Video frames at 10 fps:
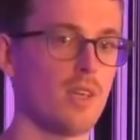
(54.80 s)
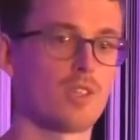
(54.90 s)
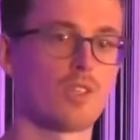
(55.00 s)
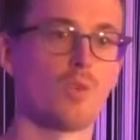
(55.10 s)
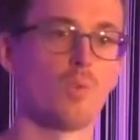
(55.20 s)

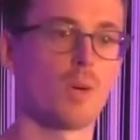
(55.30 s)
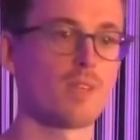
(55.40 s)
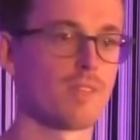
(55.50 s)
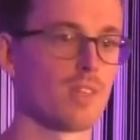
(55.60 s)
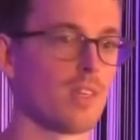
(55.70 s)
So one
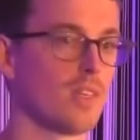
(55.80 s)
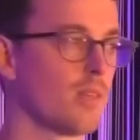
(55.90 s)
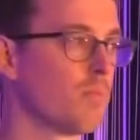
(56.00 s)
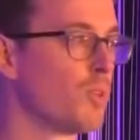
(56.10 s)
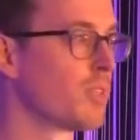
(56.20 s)
of
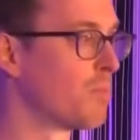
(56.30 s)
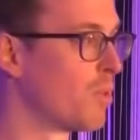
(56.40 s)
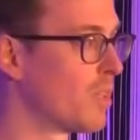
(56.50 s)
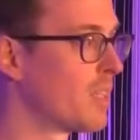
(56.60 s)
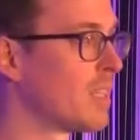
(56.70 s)
the most
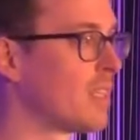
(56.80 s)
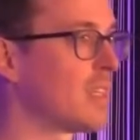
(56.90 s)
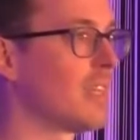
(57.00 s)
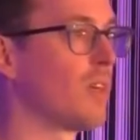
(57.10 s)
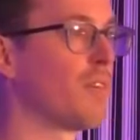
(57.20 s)
important things is
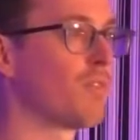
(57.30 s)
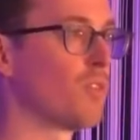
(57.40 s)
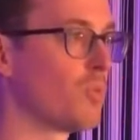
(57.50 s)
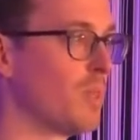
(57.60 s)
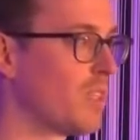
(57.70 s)
that you have to
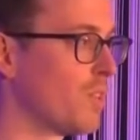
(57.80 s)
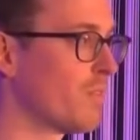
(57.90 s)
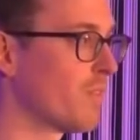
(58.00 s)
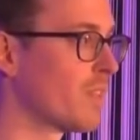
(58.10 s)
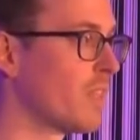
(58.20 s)
switch
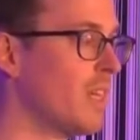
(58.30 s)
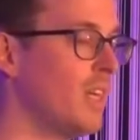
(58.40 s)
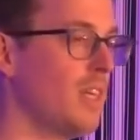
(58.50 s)
often.